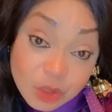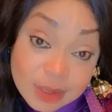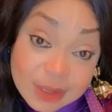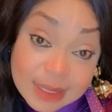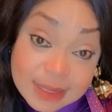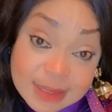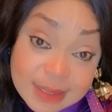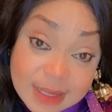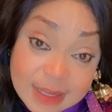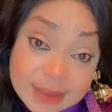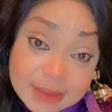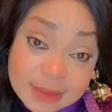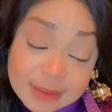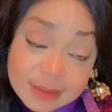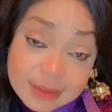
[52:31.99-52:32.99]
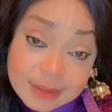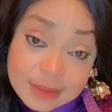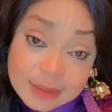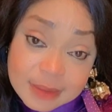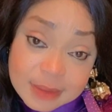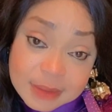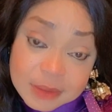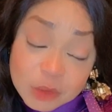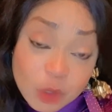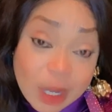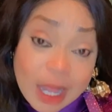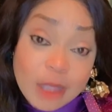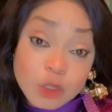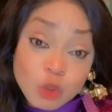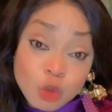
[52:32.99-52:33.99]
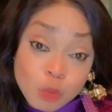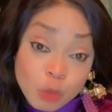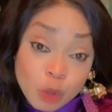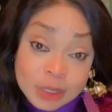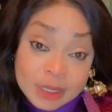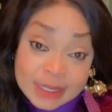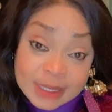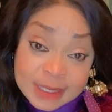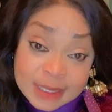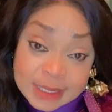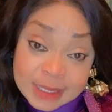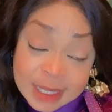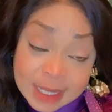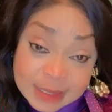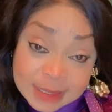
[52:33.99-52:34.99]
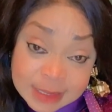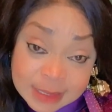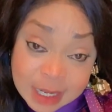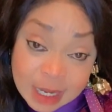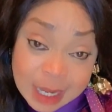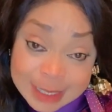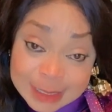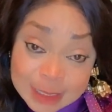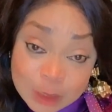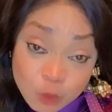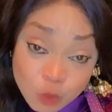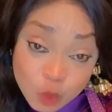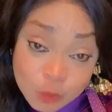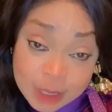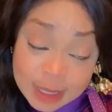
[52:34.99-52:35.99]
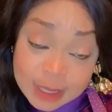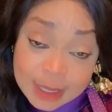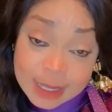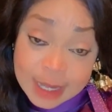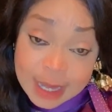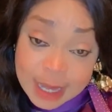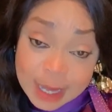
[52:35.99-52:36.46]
You understand? You can't do politics in Nigeria as a woman.